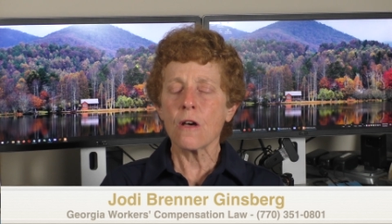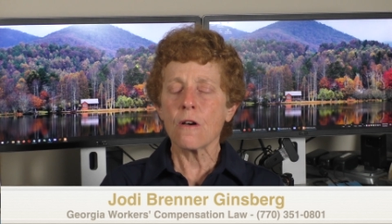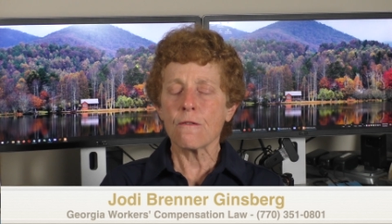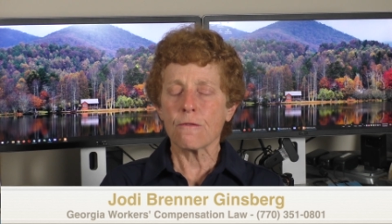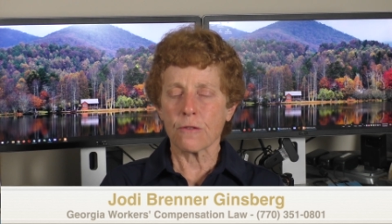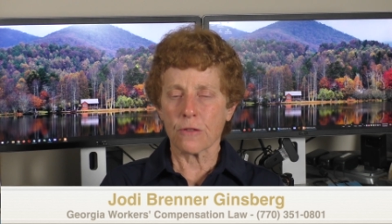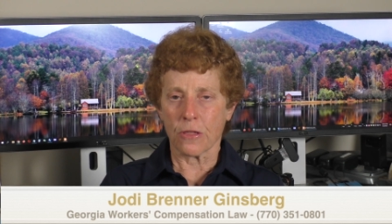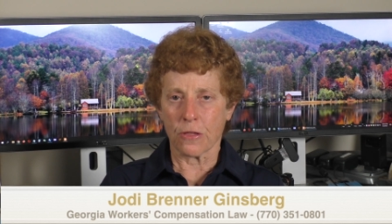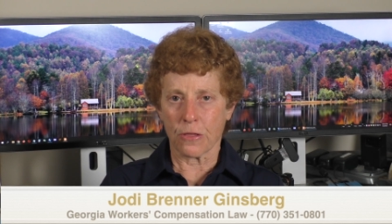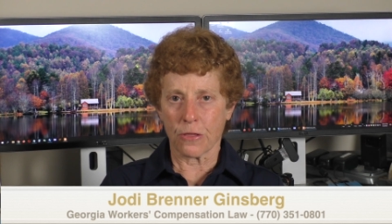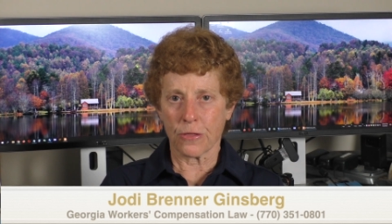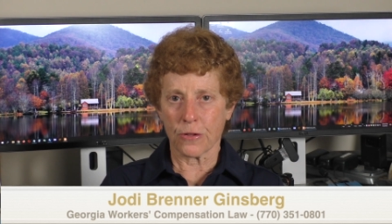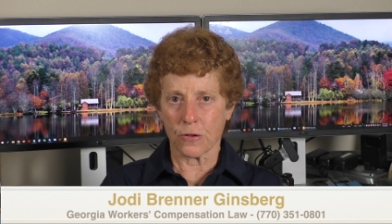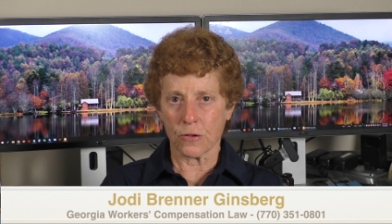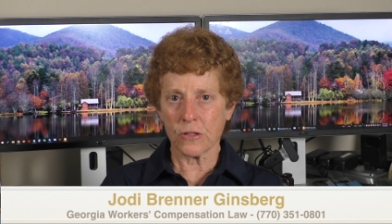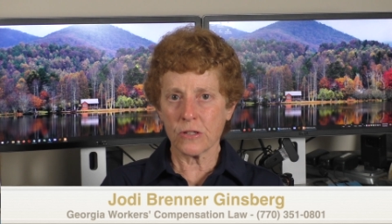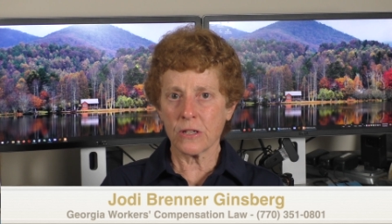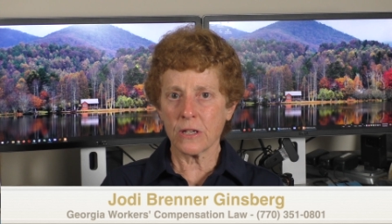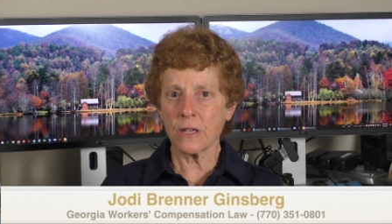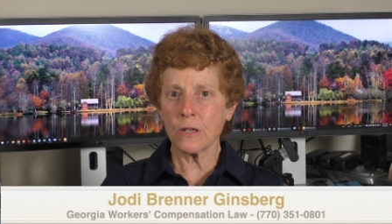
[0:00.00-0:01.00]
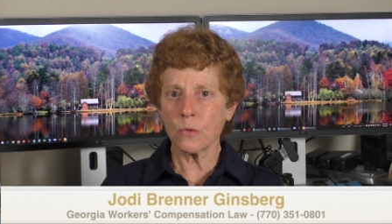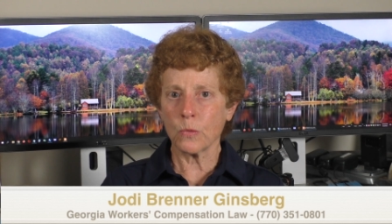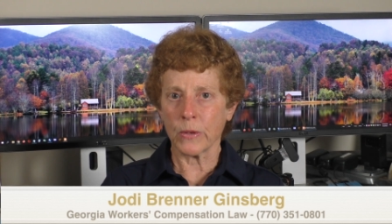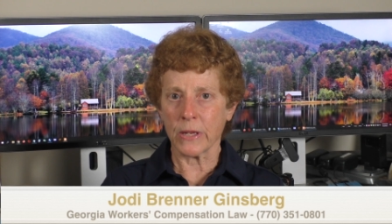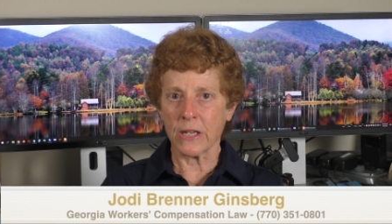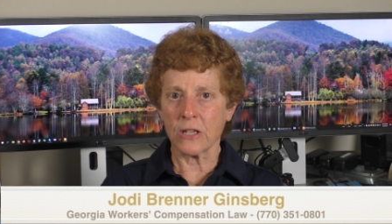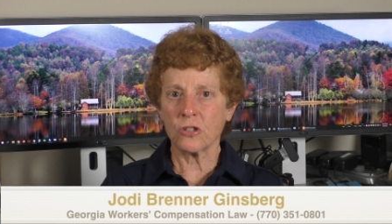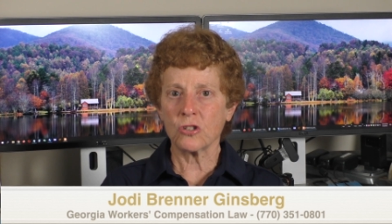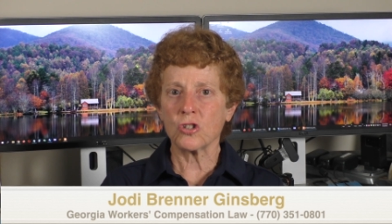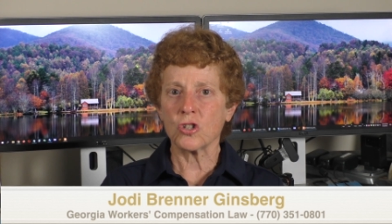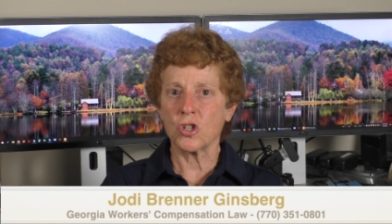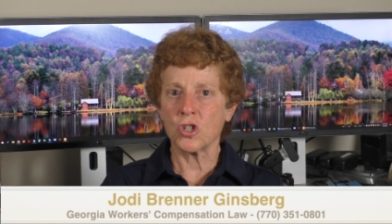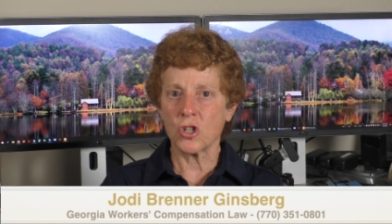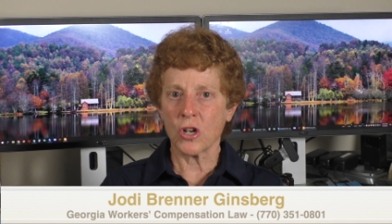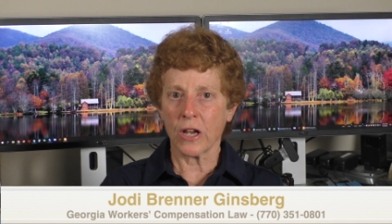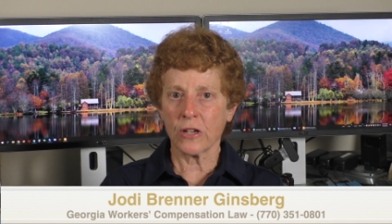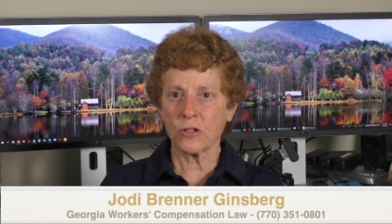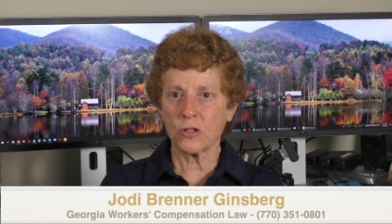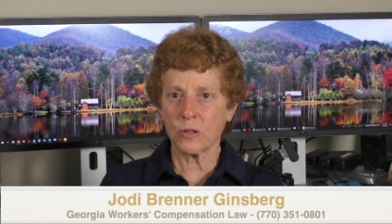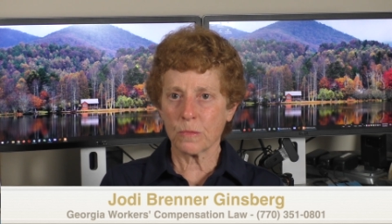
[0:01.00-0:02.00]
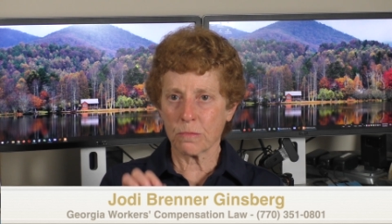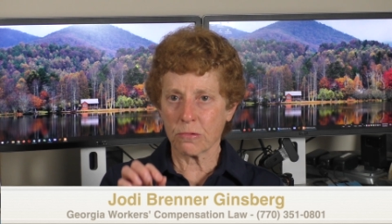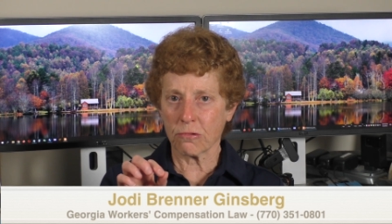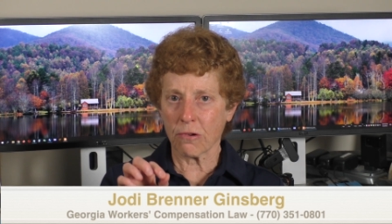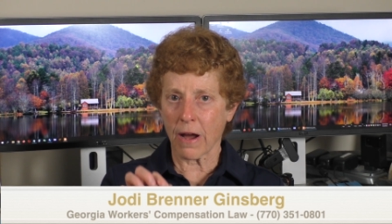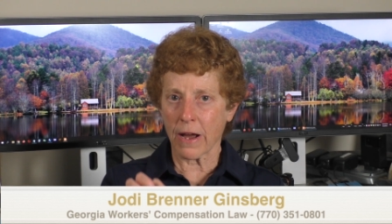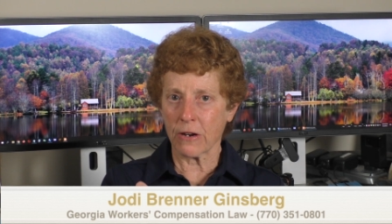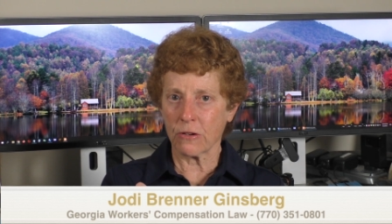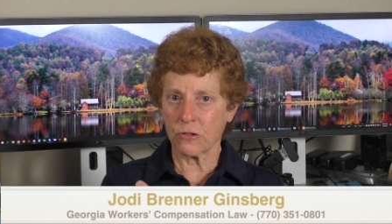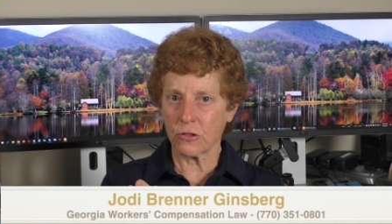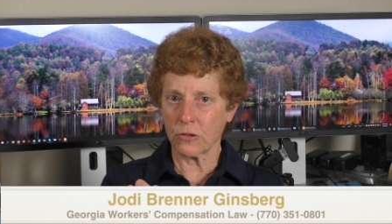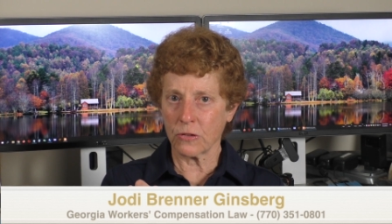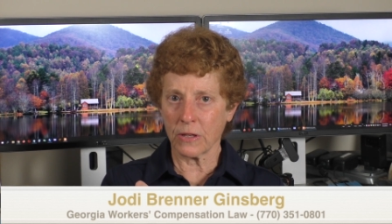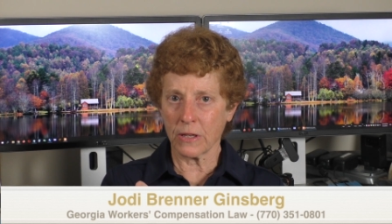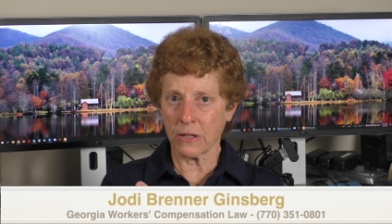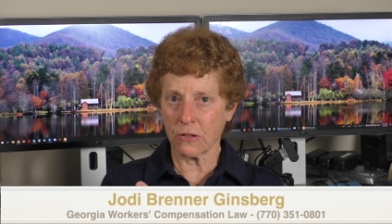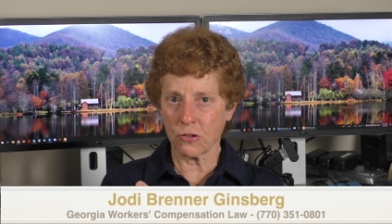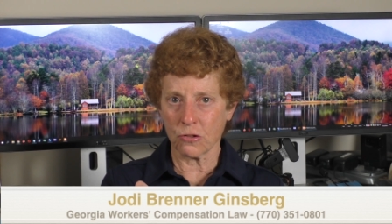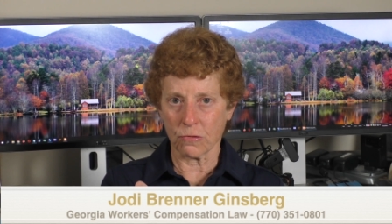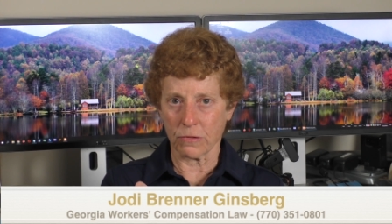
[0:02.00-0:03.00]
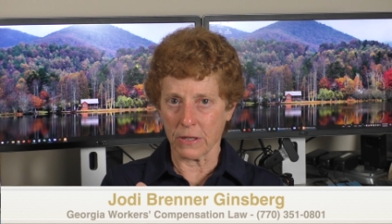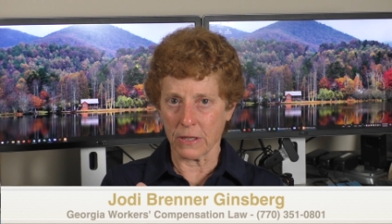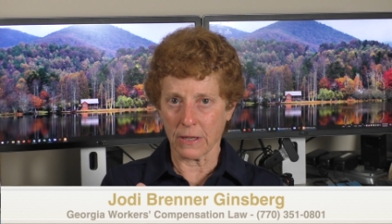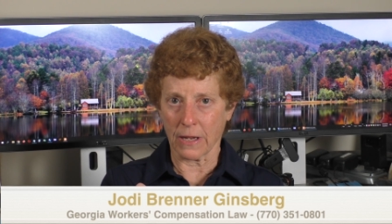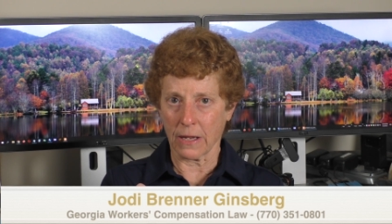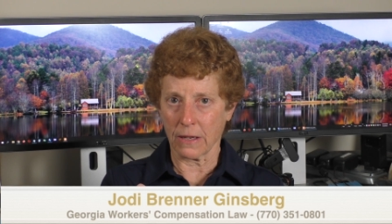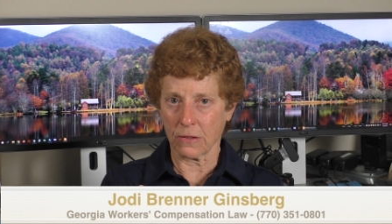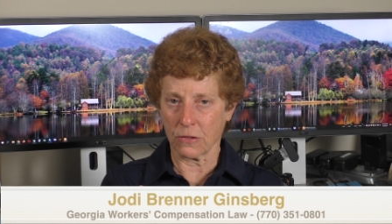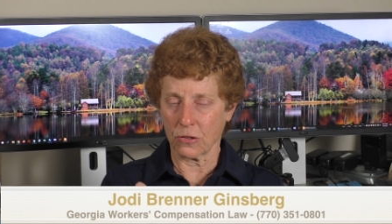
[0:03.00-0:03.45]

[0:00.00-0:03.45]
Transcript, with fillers: for the 13 weeks just prior to the injury date.